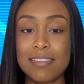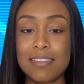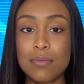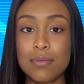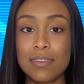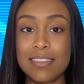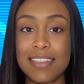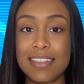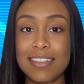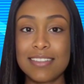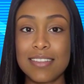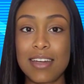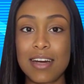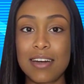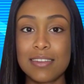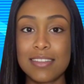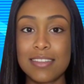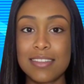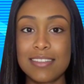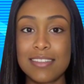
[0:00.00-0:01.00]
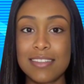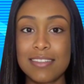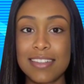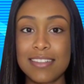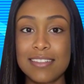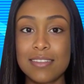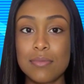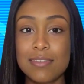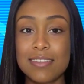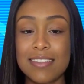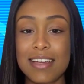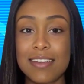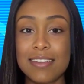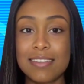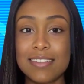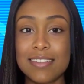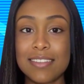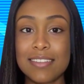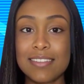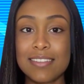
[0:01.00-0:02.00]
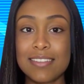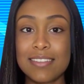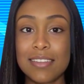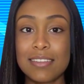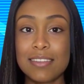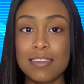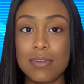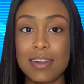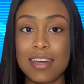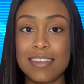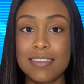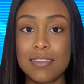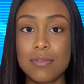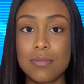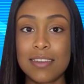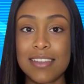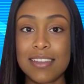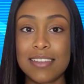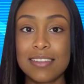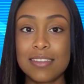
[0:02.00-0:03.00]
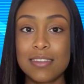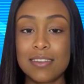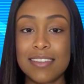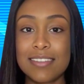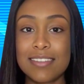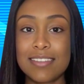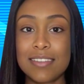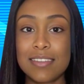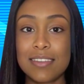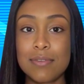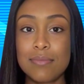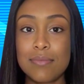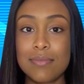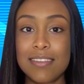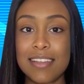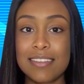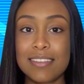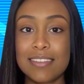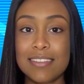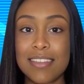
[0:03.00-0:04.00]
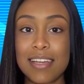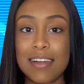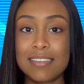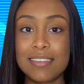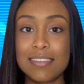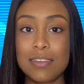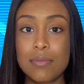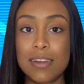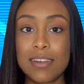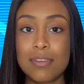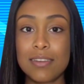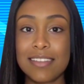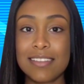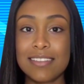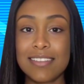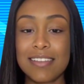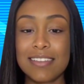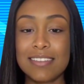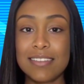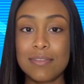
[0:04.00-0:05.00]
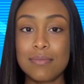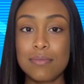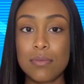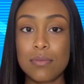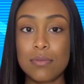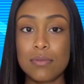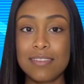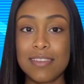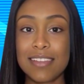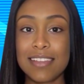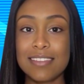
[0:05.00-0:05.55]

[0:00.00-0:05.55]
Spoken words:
critics argue that these alternatives do not adequately address the complex tax queries and support